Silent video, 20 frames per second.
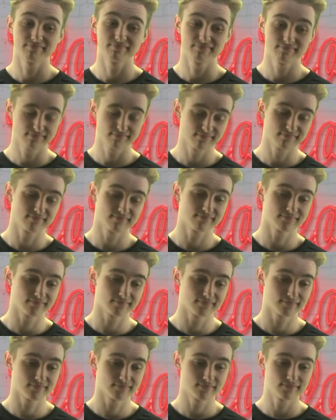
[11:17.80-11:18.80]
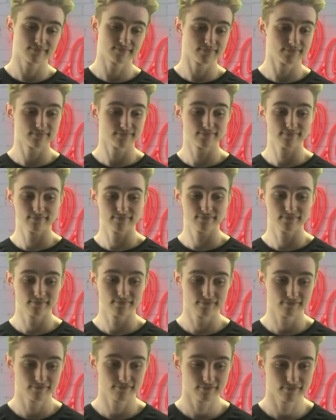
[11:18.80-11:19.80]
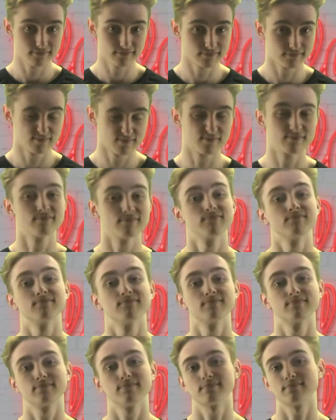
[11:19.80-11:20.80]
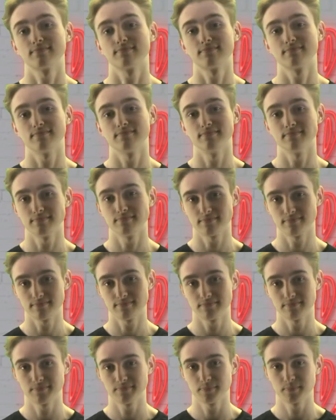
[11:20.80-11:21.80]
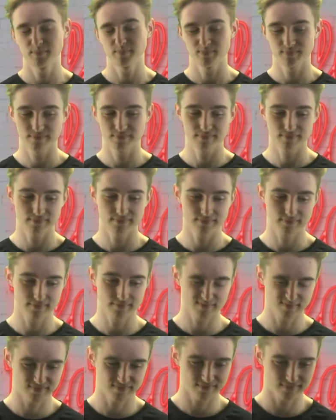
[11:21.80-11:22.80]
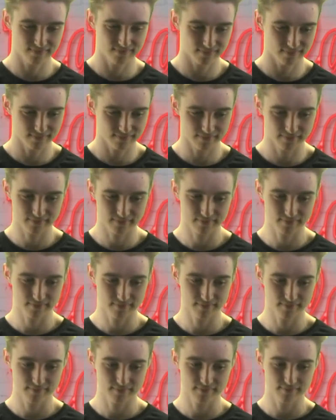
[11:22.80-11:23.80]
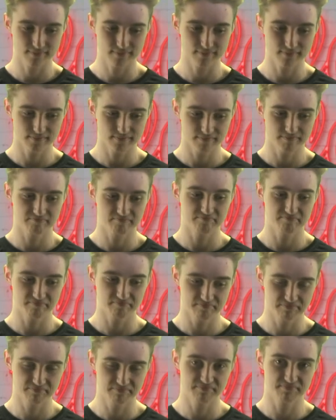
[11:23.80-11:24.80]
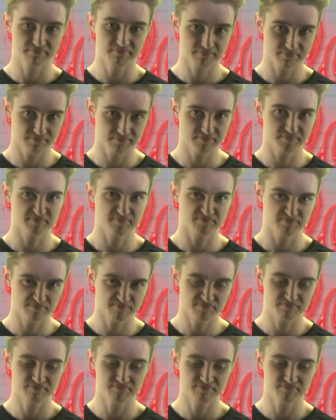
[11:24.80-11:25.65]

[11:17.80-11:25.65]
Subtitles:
This person isn't speaking.